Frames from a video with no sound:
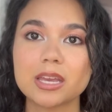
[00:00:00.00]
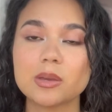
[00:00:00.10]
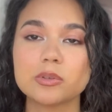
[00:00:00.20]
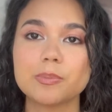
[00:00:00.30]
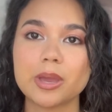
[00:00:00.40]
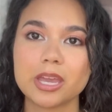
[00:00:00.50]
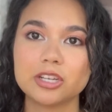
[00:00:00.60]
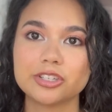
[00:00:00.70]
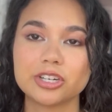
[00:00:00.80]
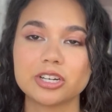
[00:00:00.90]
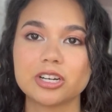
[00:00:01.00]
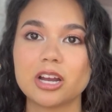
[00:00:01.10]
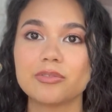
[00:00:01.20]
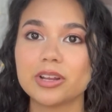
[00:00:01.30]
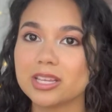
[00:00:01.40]
it was a page turner.
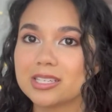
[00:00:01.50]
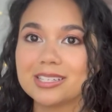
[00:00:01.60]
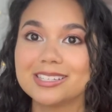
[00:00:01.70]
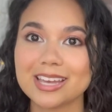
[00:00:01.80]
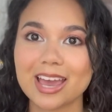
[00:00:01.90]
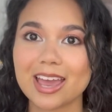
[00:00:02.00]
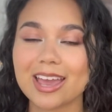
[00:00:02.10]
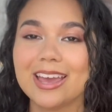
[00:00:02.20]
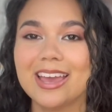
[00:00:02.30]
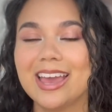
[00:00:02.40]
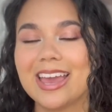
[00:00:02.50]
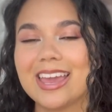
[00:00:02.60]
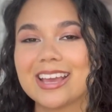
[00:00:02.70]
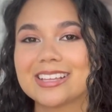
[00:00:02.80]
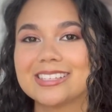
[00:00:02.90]
I read this in a day,
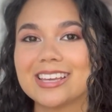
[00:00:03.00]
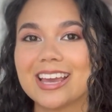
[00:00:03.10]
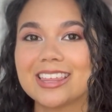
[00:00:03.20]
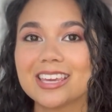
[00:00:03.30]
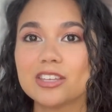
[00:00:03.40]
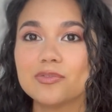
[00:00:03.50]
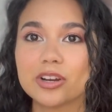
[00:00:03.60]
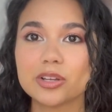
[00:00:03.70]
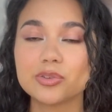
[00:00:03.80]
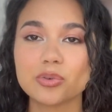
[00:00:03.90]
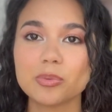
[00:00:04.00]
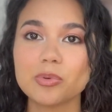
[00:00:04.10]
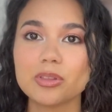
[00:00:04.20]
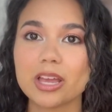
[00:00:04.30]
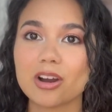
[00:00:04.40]
and I think it's very
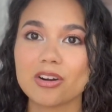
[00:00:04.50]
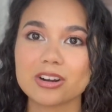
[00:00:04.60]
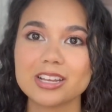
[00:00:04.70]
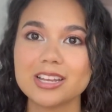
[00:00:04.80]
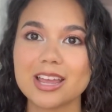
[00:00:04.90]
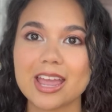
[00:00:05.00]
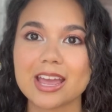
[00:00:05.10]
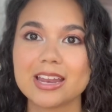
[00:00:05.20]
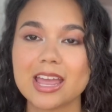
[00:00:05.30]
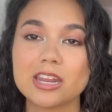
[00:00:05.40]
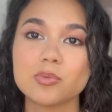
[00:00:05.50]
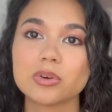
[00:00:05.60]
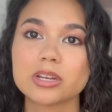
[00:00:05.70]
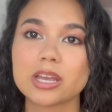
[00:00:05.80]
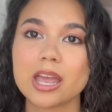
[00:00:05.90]
enjoyable, lighthearted, and
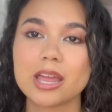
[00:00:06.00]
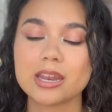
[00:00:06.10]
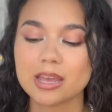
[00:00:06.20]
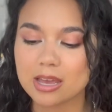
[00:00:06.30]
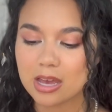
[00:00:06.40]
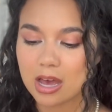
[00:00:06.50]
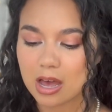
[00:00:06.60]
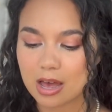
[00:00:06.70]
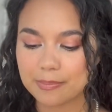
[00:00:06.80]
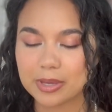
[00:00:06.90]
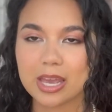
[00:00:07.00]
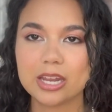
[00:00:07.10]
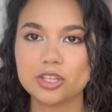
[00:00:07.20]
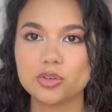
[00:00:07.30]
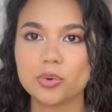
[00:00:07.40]
anyone can get
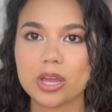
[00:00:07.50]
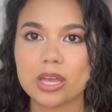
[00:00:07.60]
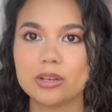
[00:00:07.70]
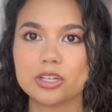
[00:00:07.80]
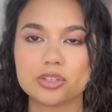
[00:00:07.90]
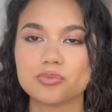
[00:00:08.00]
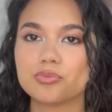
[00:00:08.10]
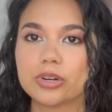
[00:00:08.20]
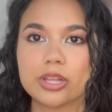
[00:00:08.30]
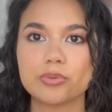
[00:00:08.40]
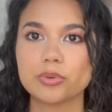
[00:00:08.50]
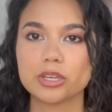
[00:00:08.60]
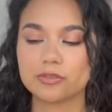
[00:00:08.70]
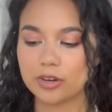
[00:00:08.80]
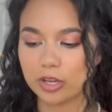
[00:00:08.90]
into it and just read through
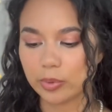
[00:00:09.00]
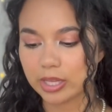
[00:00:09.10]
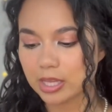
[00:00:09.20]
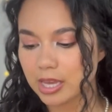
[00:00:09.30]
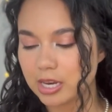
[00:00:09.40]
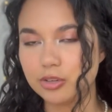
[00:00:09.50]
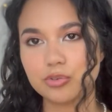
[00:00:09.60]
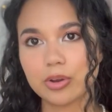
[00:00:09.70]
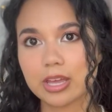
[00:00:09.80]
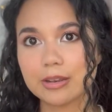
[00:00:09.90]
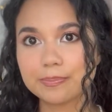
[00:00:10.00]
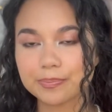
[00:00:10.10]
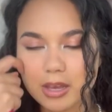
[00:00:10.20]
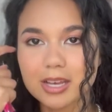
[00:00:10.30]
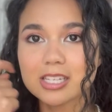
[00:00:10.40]
this very quickly and enjoy it.
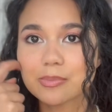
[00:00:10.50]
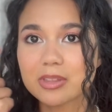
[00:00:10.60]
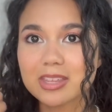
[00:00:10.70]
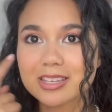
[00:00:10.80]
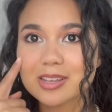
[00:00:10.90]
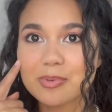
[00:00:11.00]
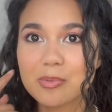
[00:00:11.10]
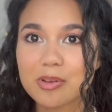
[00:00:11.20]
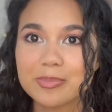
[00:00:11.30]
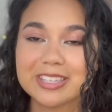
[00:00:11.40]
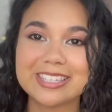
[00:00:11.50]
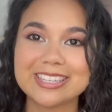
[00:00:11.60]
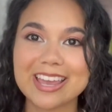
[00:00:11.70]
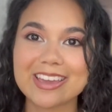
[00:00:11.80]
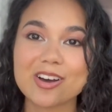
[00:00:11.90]
Some of the things that people have been
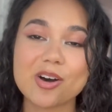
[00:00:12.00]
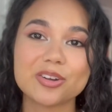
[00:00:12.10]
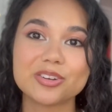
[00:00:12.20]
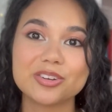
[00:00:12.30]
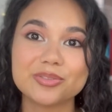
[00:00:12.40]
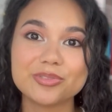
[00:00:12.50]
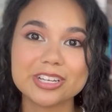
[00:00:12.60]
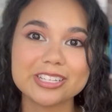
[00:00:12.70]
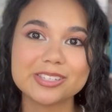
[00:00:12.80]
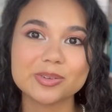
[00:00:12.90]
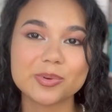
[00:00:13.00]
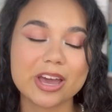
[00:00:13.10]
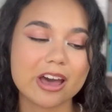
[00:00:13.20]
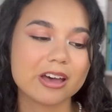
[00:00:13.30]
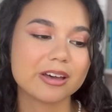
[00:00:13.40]
saying on Goodreads. So we
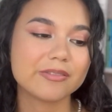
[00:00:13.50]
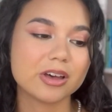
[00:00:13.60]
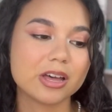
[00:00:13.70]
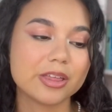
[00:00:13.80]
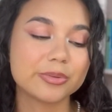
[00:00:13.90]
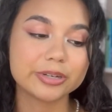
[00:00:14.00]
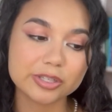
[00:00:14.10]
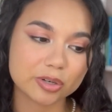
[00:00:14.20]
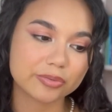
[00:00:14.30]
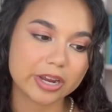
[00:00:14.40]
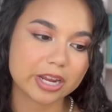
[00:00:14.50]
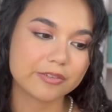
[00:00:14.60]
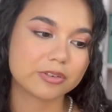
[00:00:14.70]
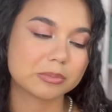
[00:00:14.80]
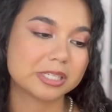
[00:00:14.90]
have a 3-star
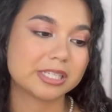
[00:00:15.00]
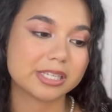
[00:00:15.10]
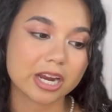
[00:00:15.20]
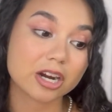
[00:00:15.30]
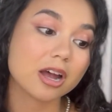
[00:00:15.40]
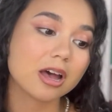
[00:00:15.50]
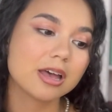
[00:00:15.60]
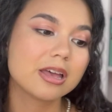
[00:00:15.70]
rating from Sarah,